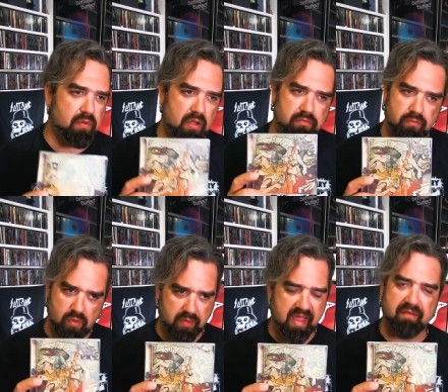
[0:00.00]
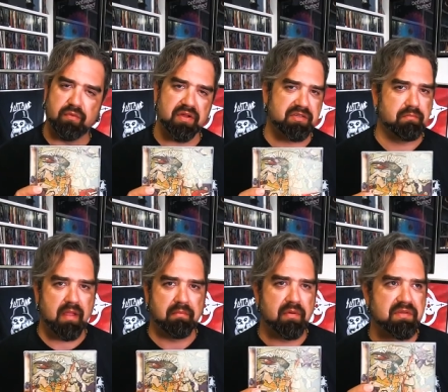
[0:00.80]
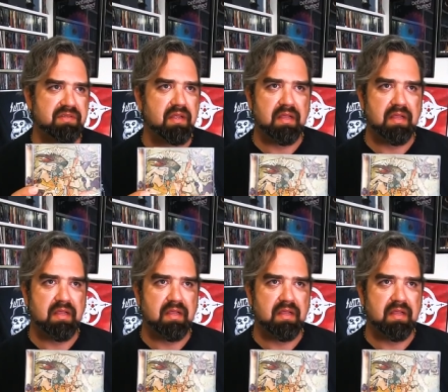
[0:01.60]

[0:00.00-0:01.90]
well, while we have Christian members,